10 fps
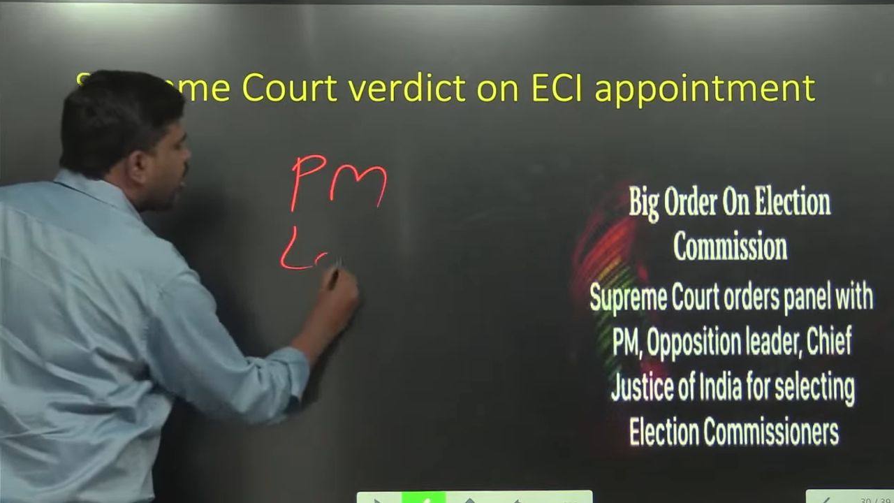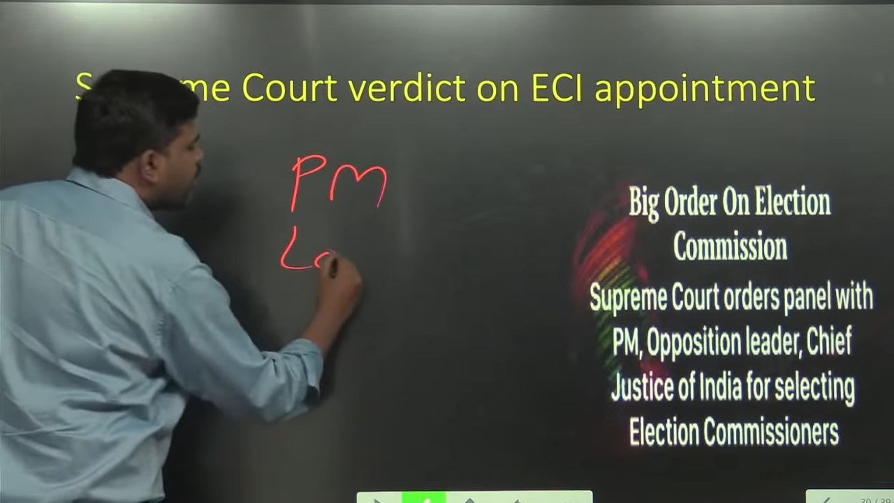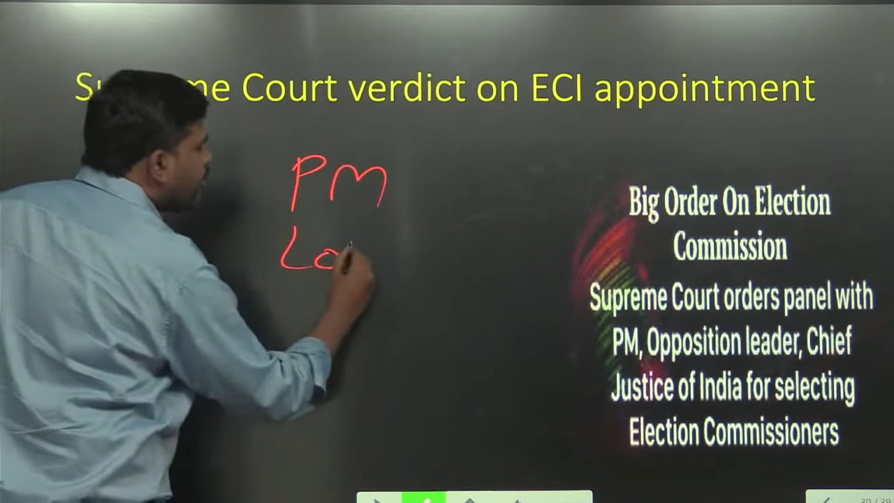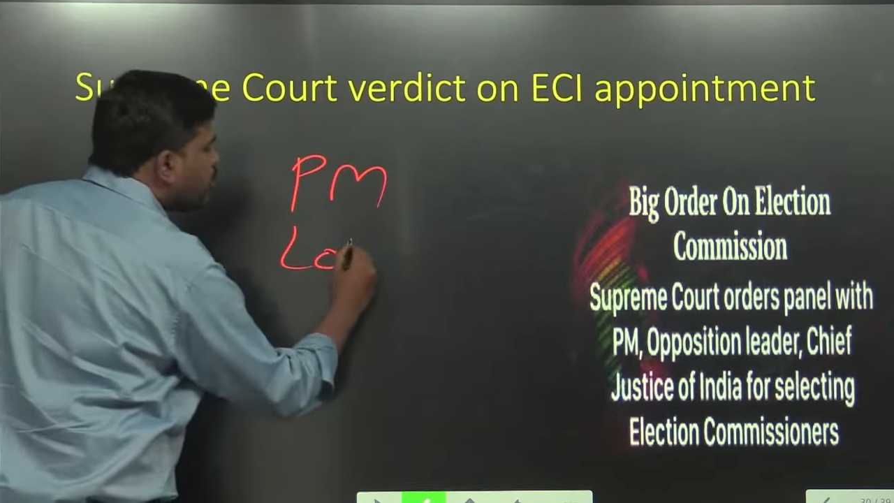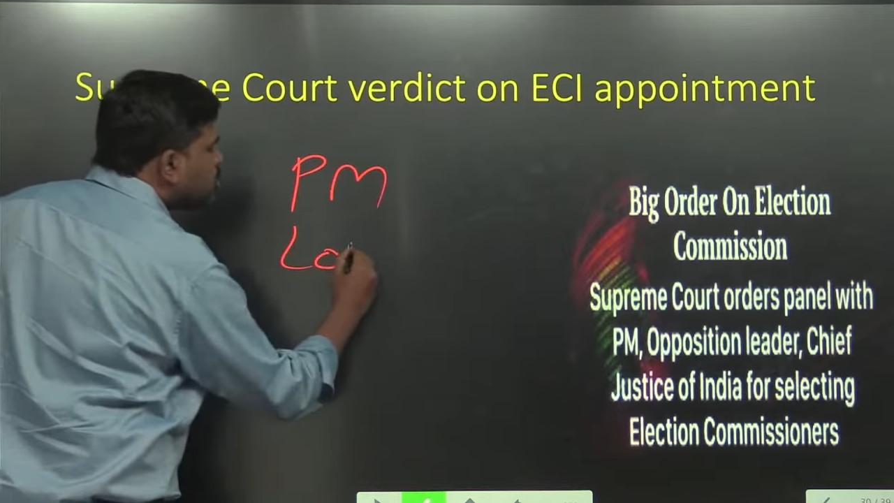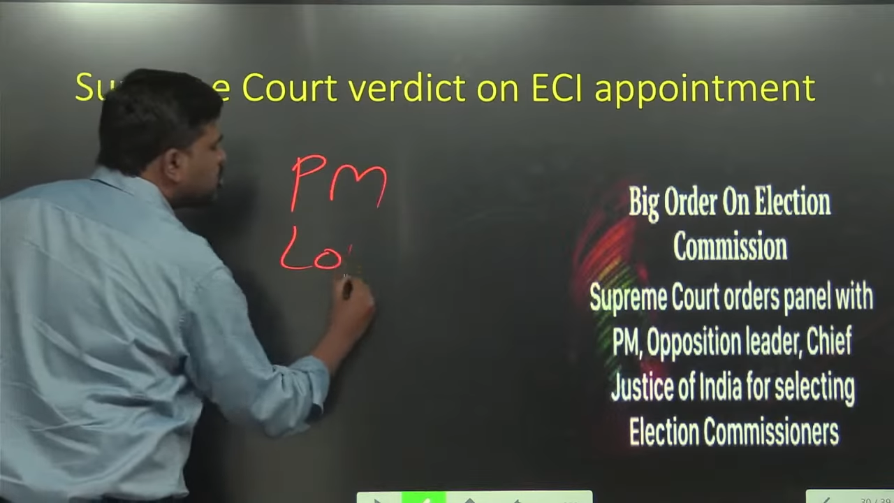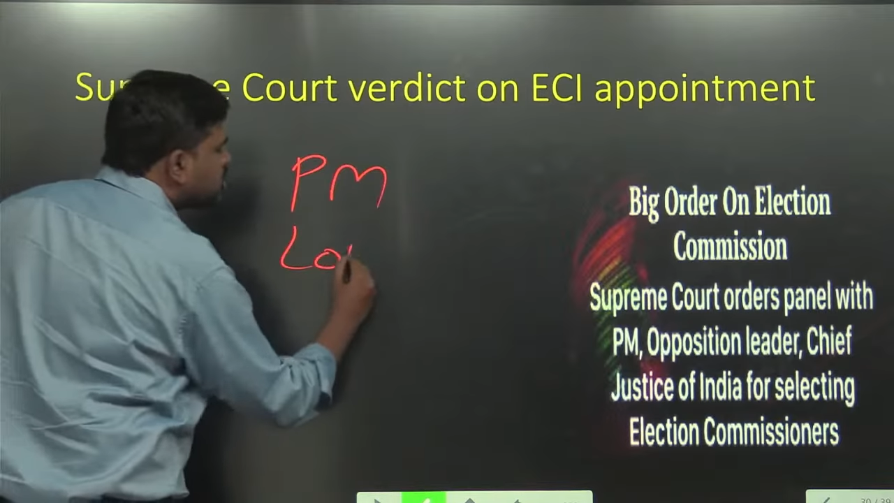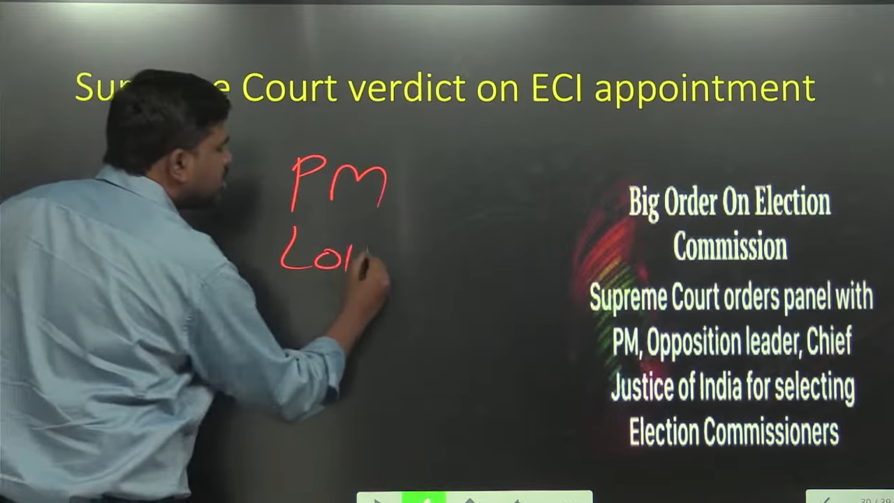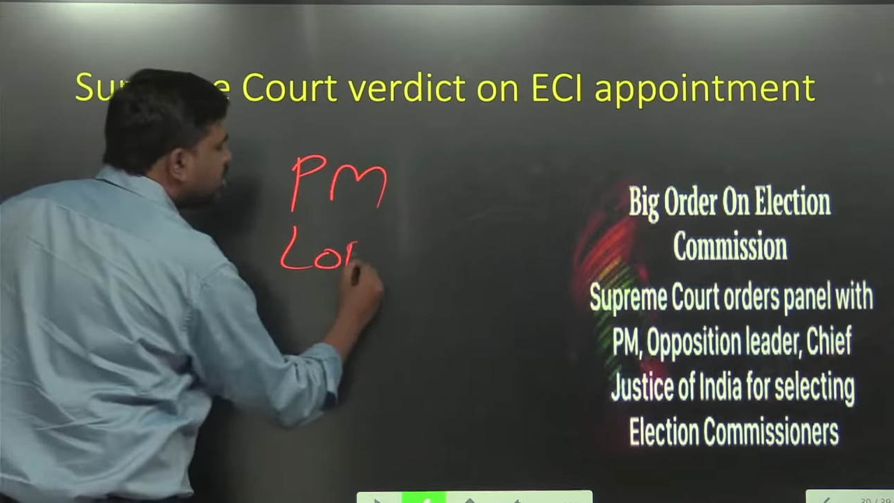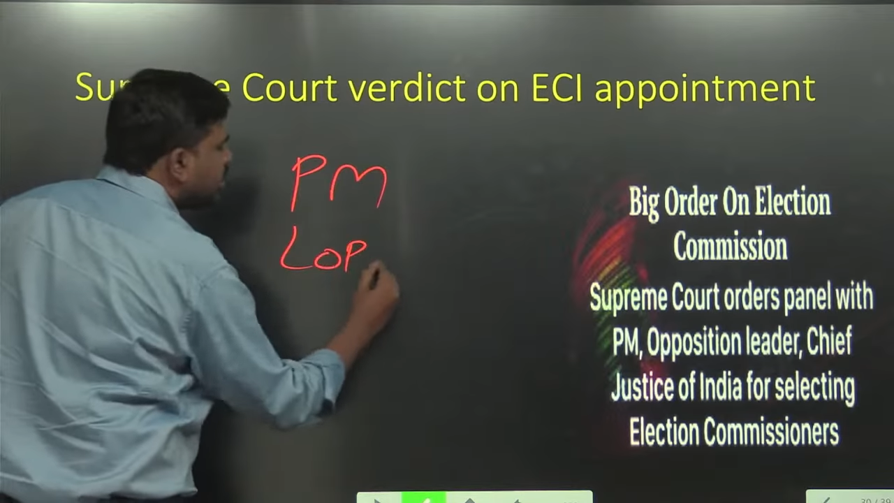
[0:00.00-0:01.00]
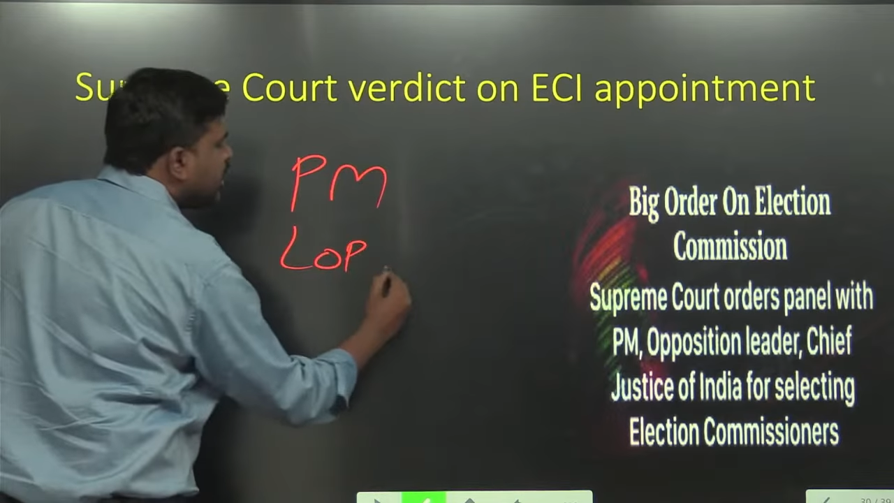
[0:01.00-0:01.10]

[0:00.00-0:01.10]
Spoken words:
of Opposition